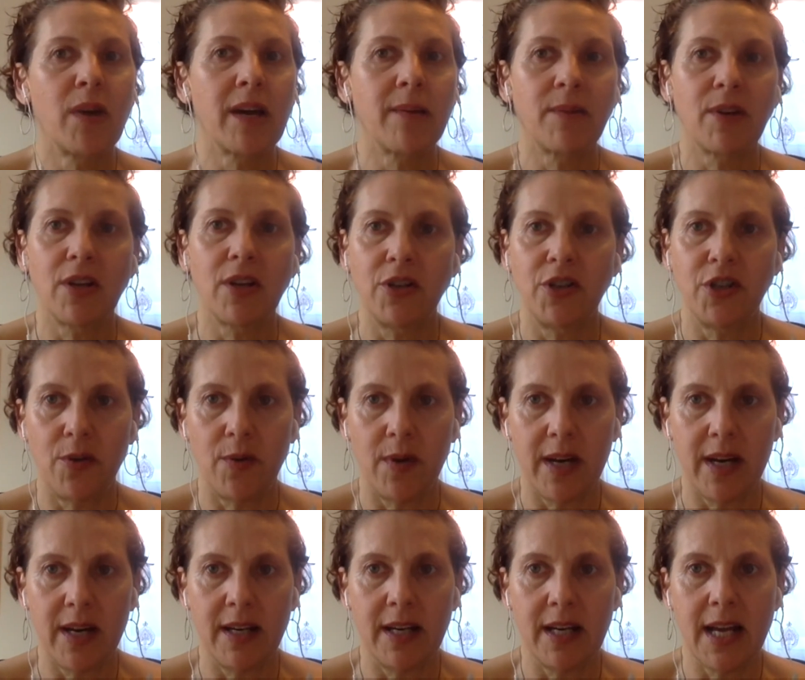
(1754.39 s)
I'm going to do
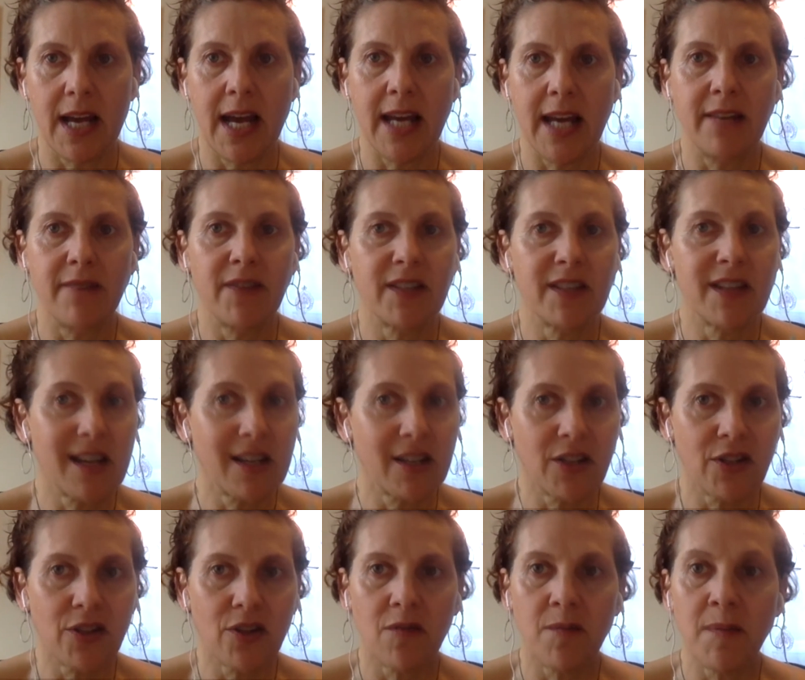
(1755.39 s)
it. And if it's not going to
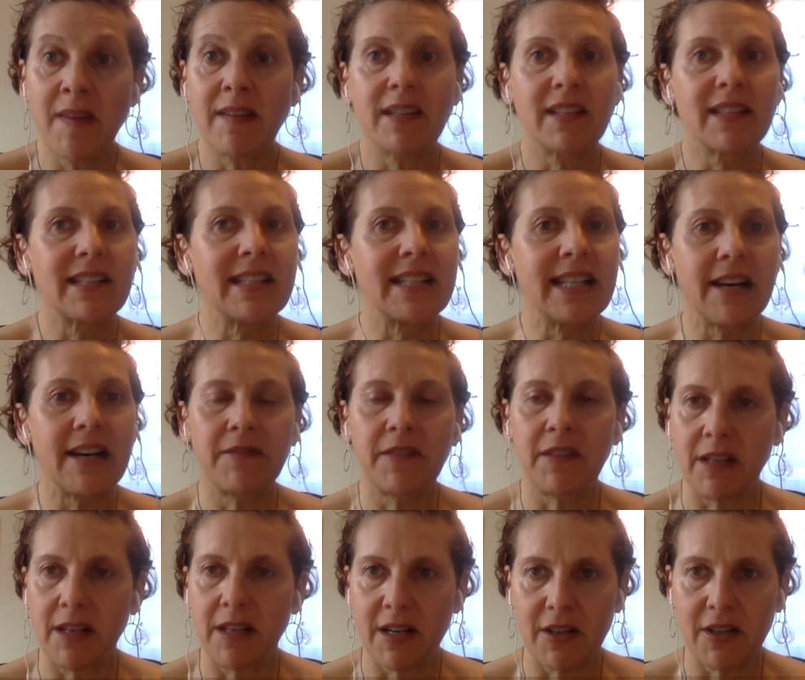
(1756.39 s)
serve me, then it's
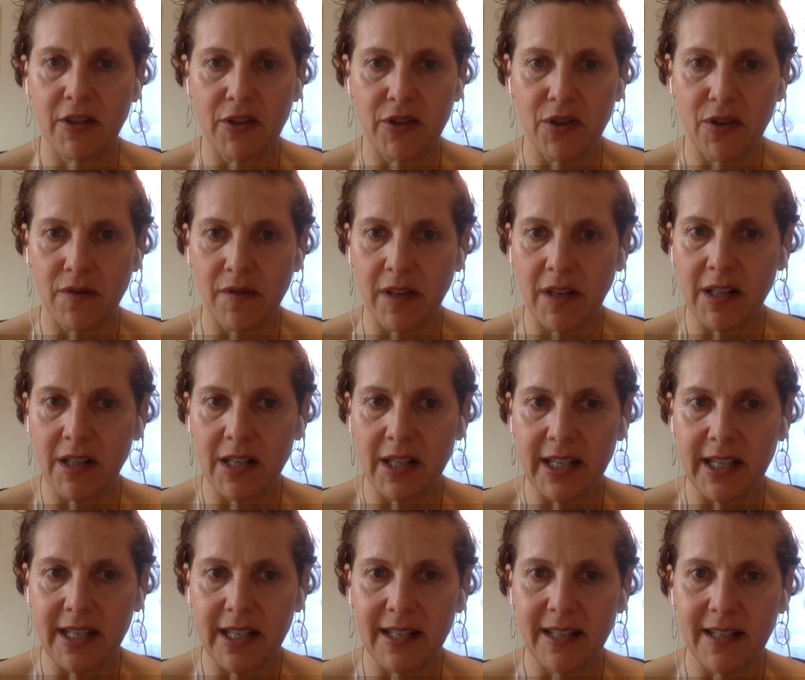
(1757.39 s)
definitely not going to serve the client.